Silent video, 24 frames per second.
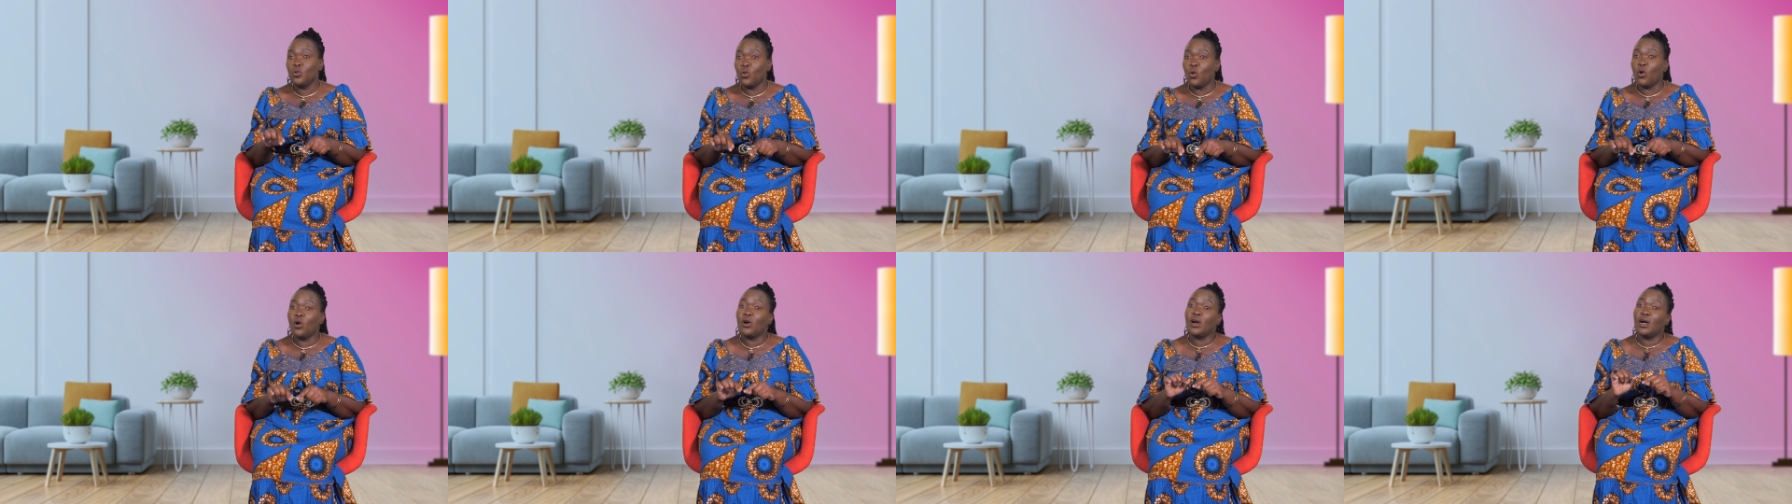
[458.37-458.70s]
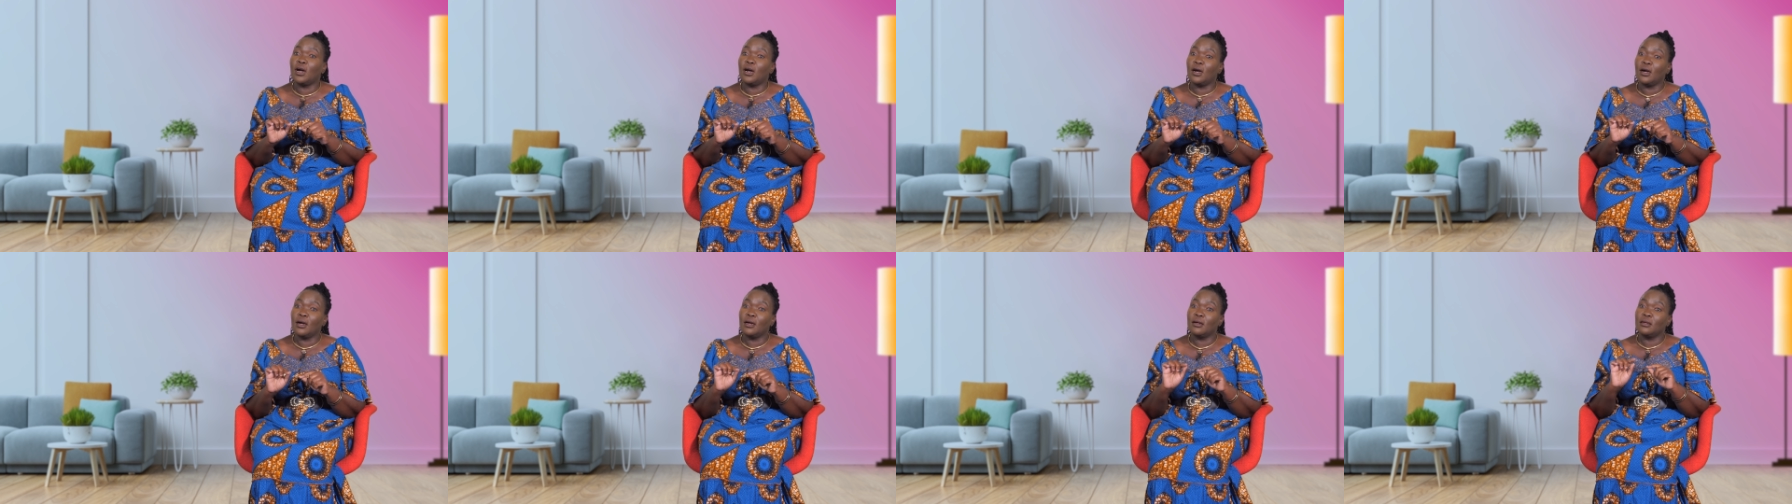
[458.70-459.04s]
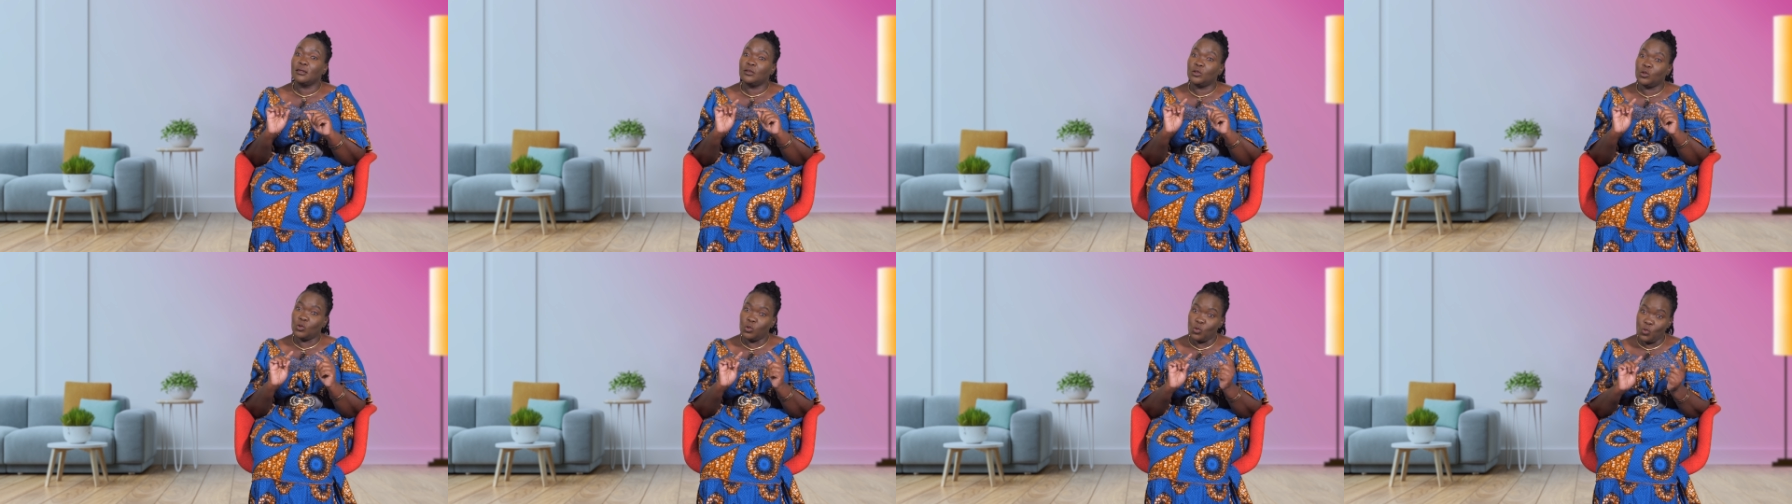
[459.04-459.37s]
walk
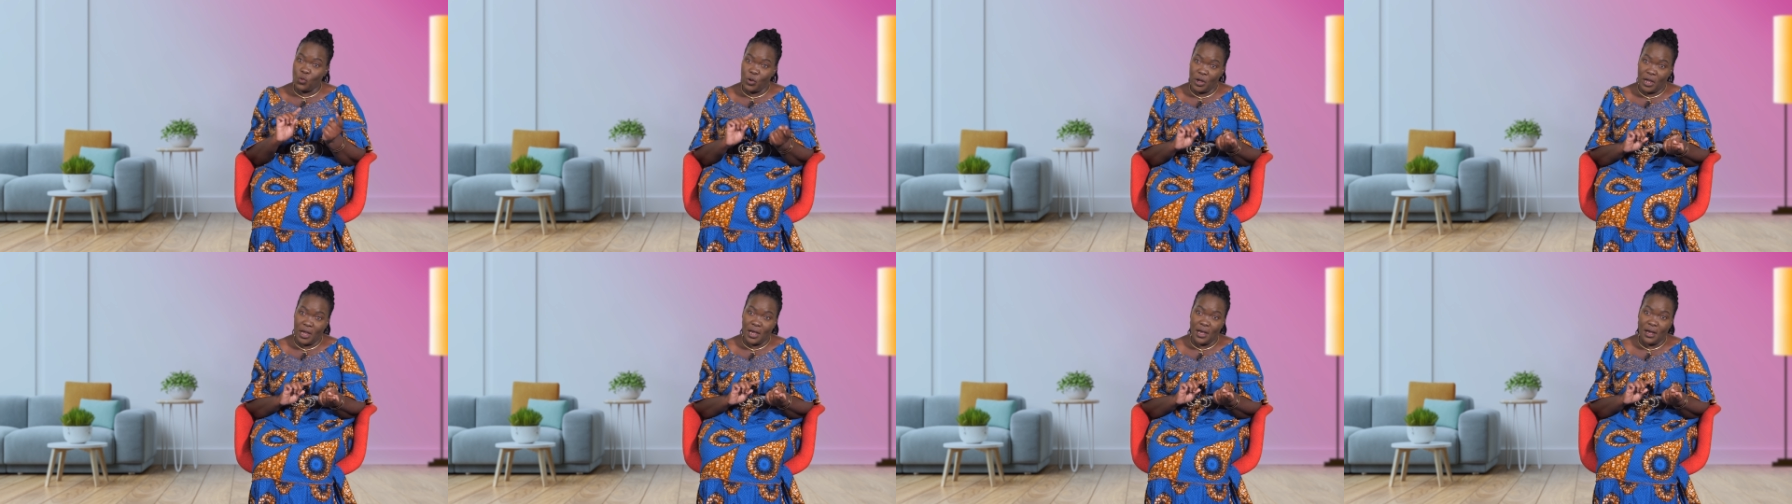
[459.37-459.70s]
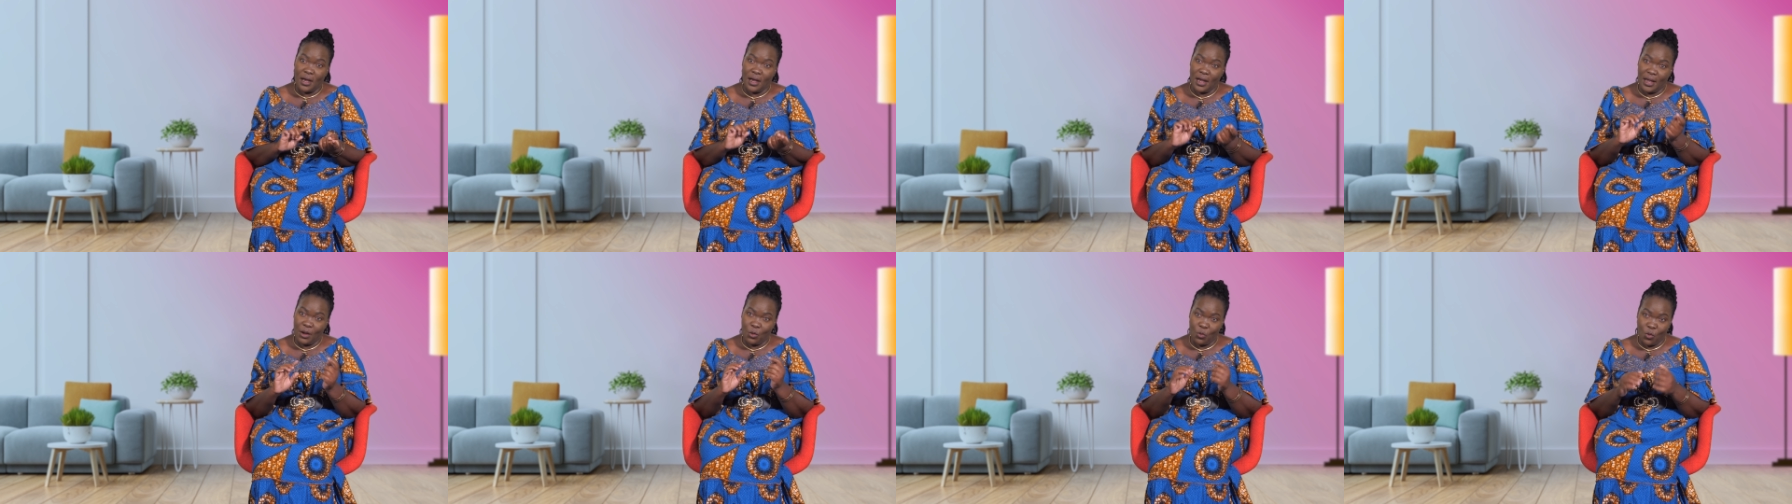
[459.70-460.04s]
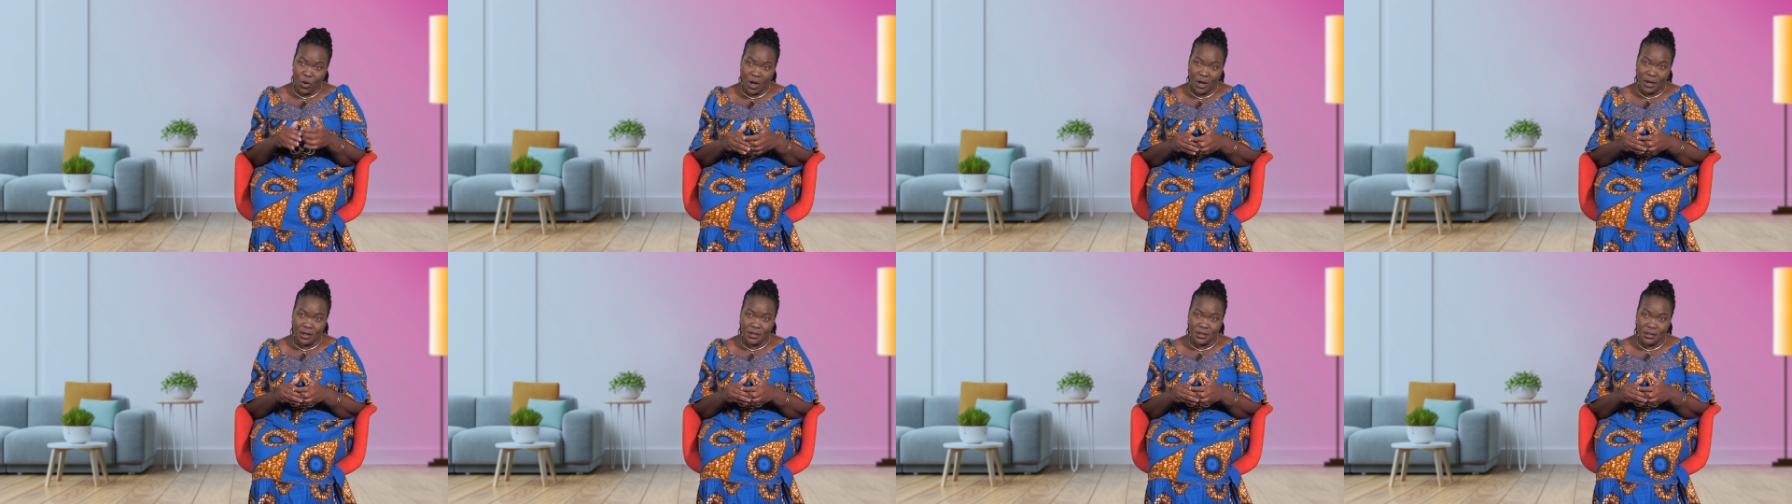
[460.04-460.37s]
to where I
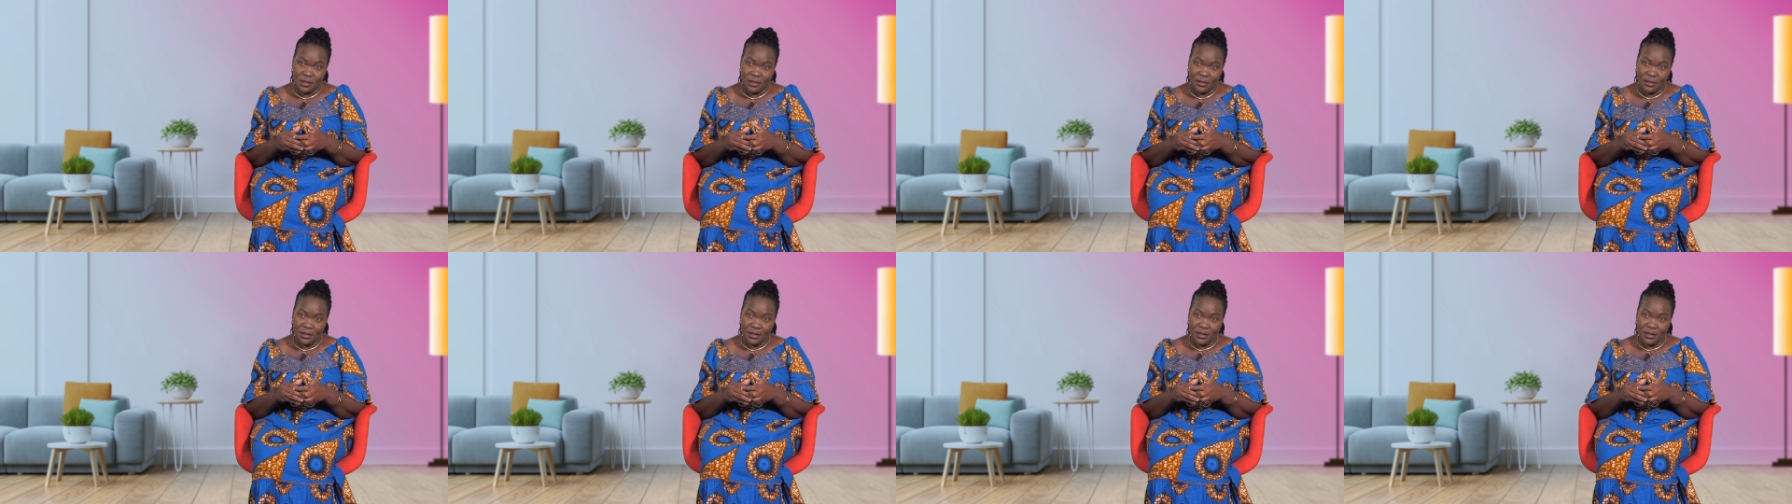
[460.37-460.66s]
worked.